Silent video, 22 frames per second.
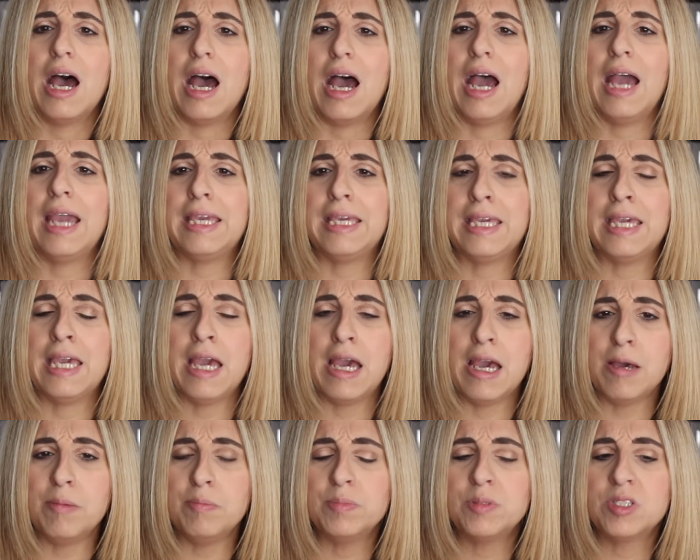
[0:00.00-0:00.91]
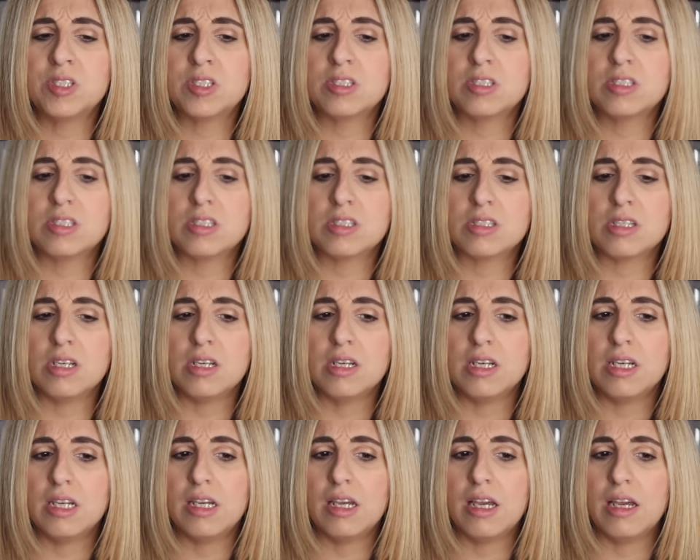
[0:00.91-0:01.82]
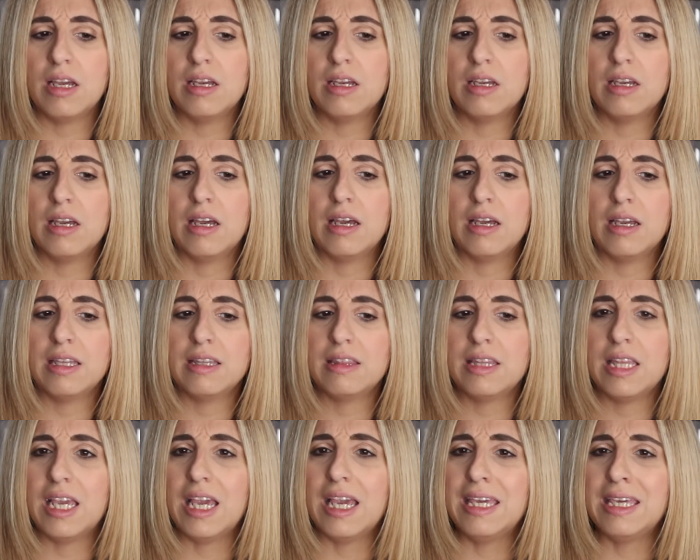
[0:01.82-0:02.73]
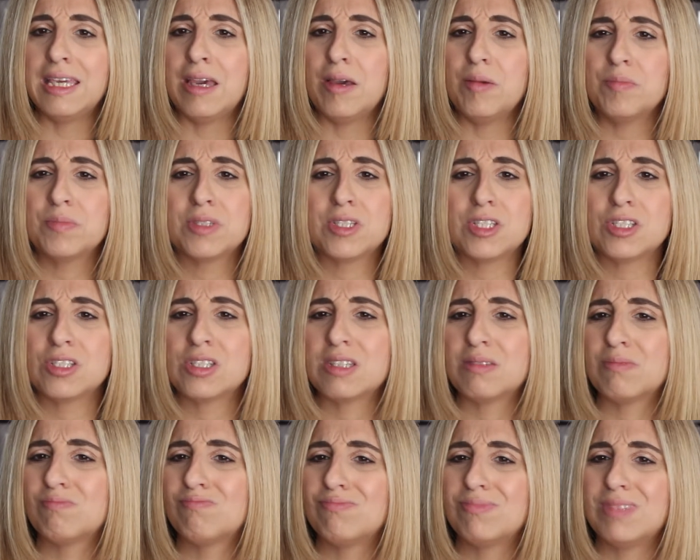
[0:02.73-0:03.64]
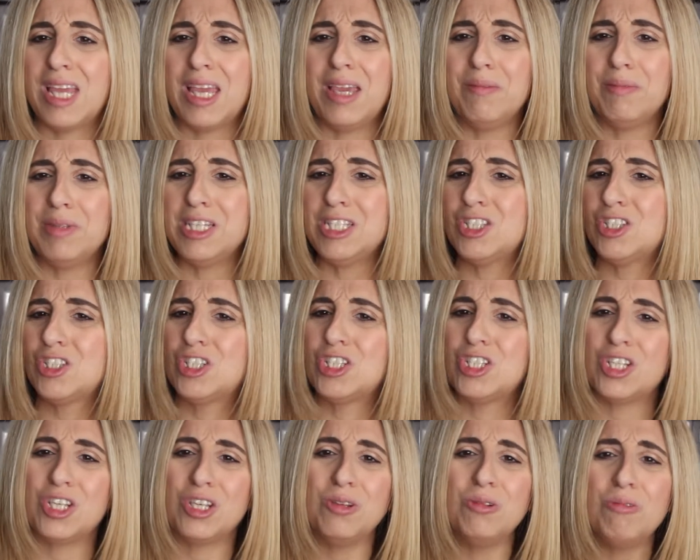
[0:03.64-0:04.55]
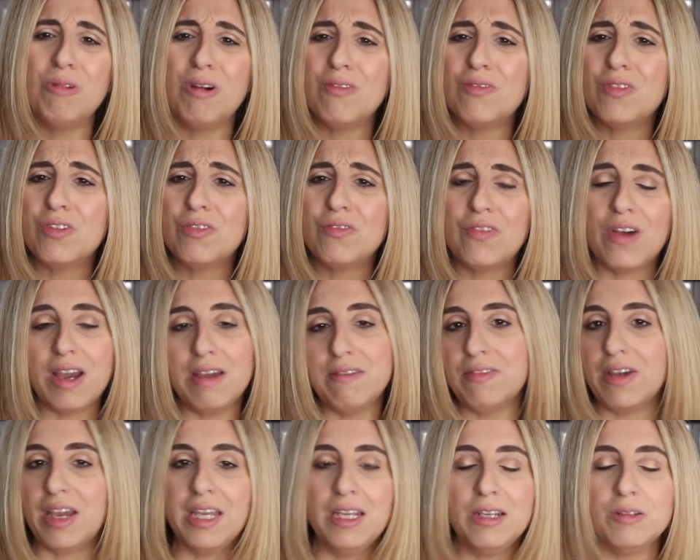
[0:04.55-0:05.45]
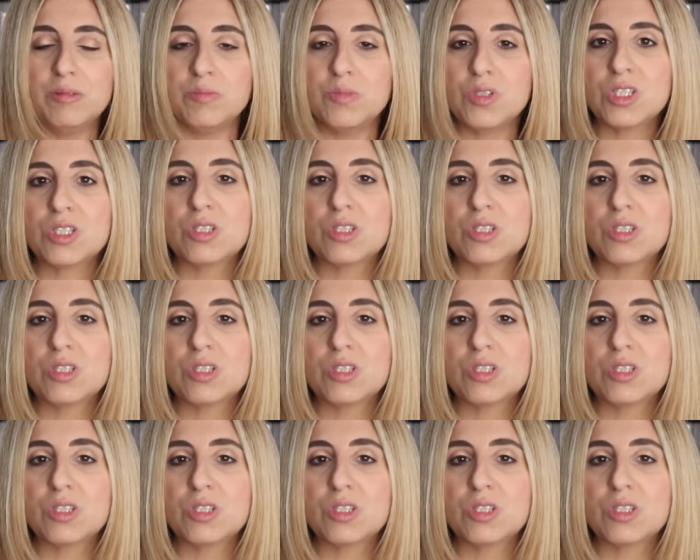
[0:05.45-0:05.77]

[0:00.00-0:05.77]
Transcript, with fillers: I kept, I think I kept maybe two of the five items.